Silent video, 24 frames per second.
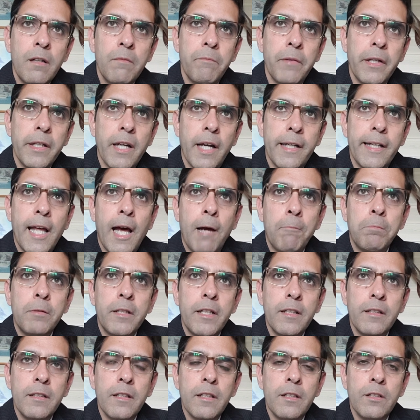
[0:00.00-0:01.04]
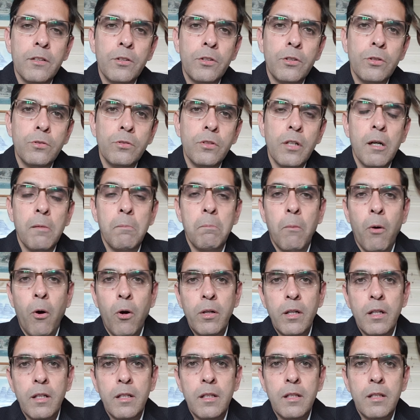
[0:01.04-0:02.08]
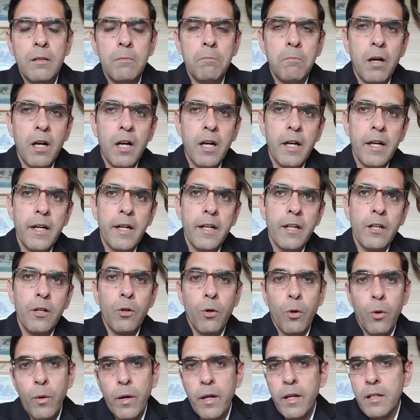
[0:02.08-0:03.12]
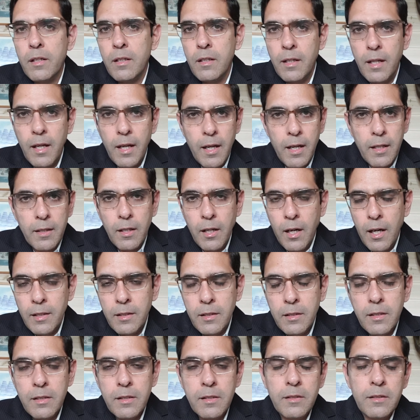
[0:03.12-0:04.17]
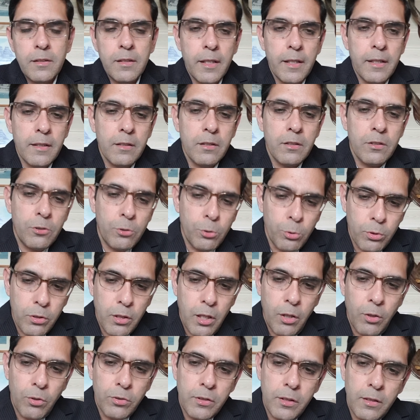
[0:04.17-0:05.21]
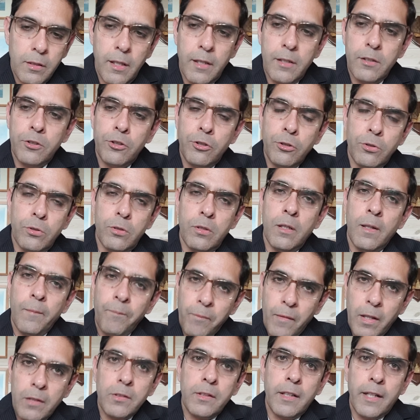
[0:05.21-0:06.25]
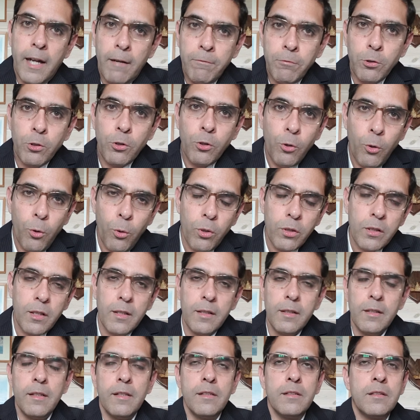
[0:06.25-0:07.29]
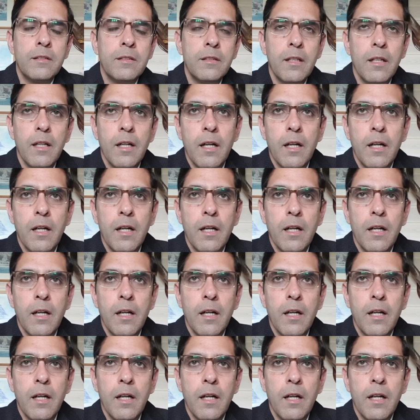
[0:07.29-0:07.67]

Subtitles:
been adapted into a model by Groen and others in 2002. So then I have to quote this